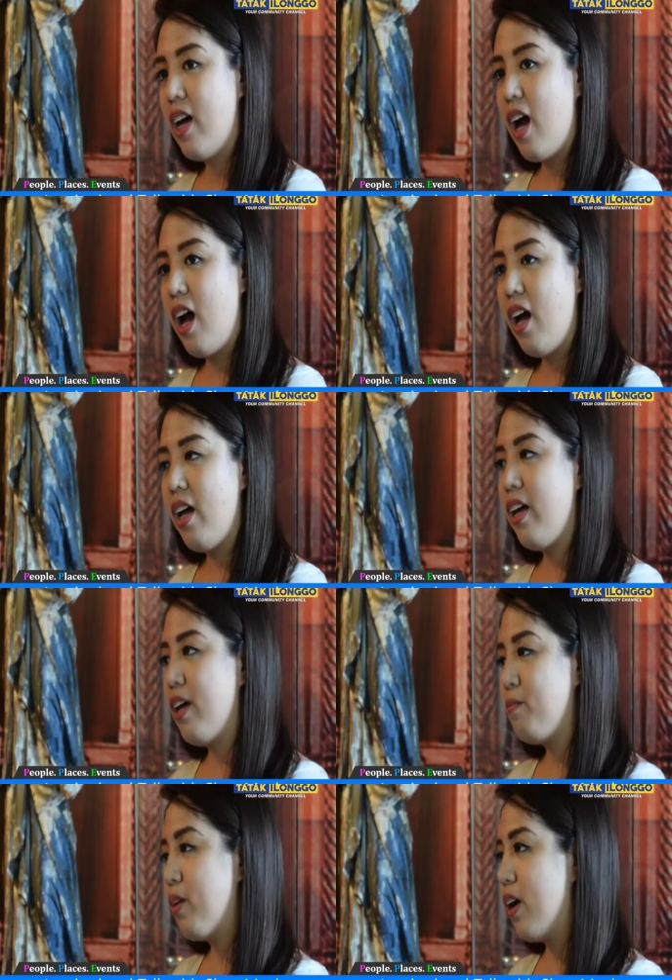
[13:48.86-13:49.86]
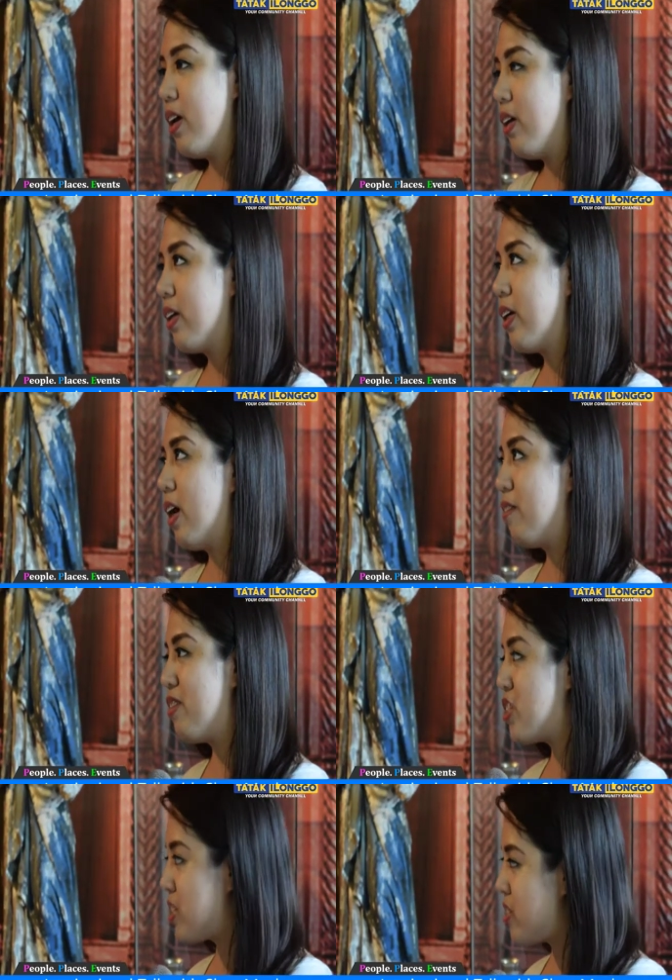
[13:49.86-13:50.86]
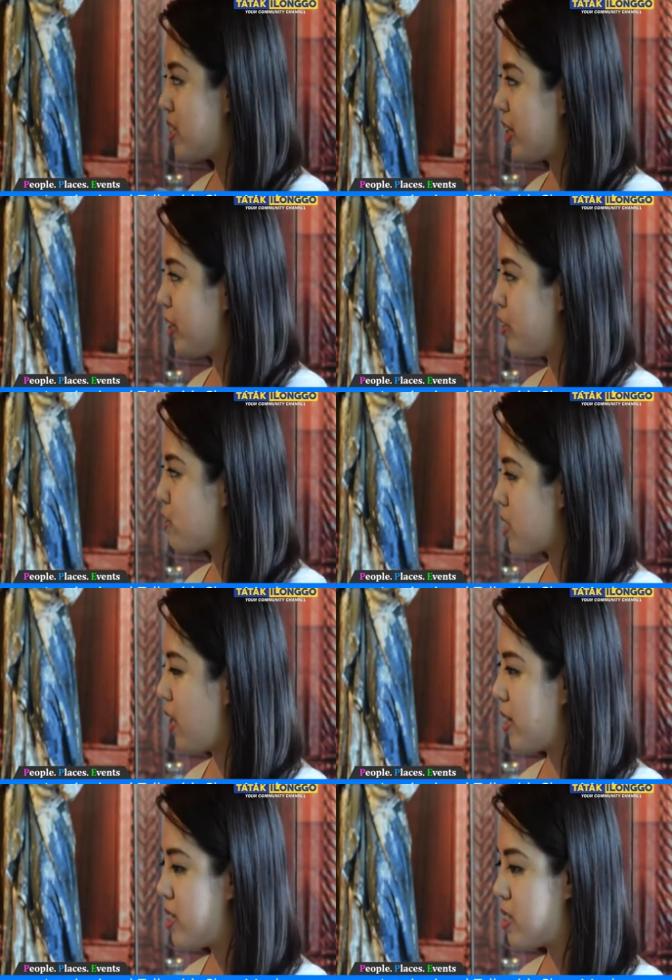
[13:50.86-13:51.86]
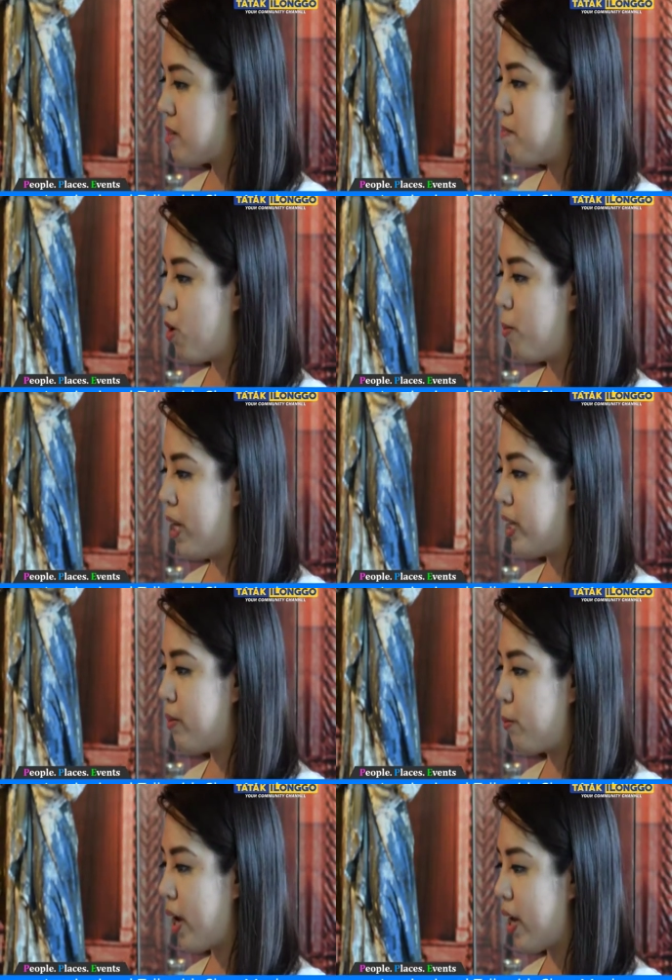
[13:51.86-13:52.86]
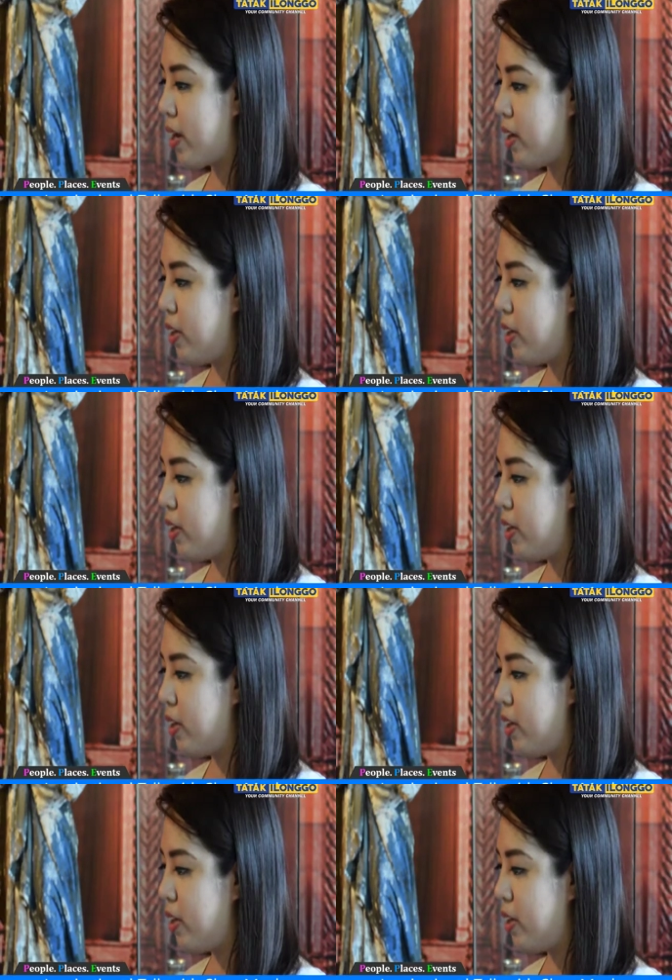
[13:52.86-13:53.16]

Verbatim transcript: Amen. And, uh, uh Evangelist could you tell us the moment when